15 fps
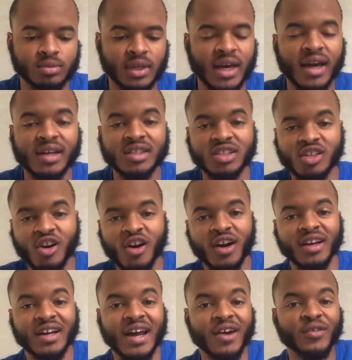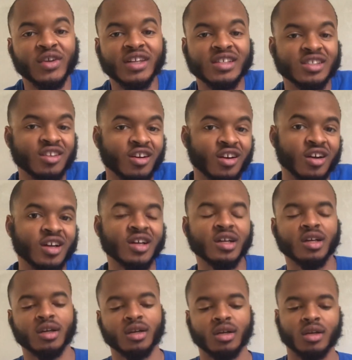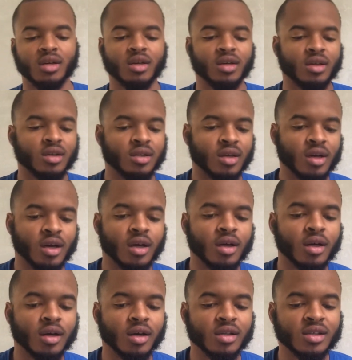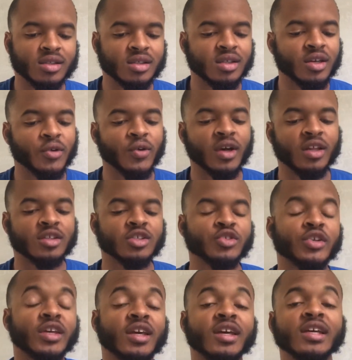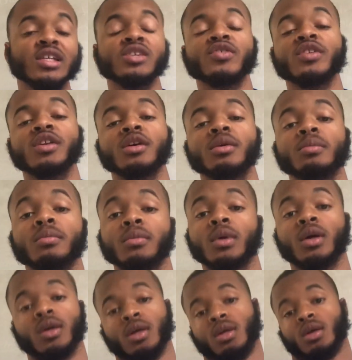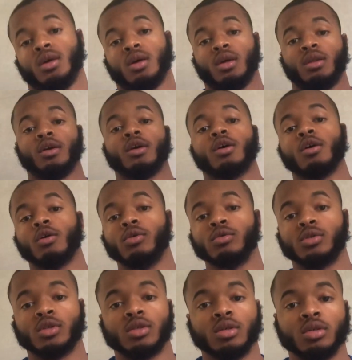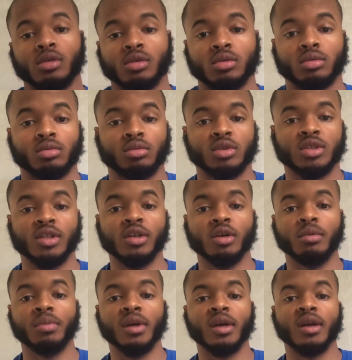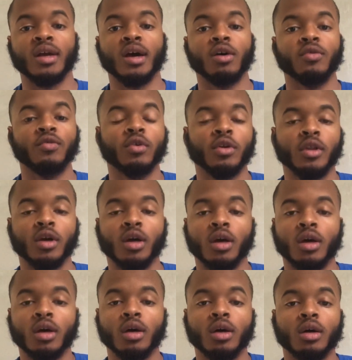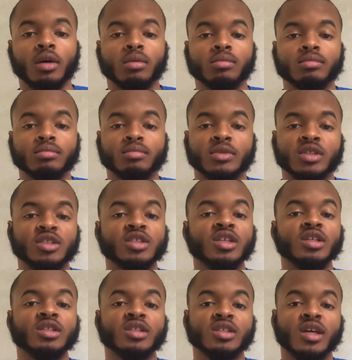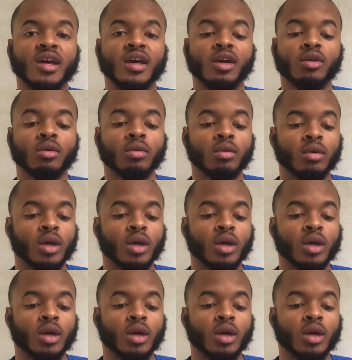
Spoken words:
kind of sorry, not really sorry. The Cinderella streak ends for them. Their coach still being out for the cheating scandal.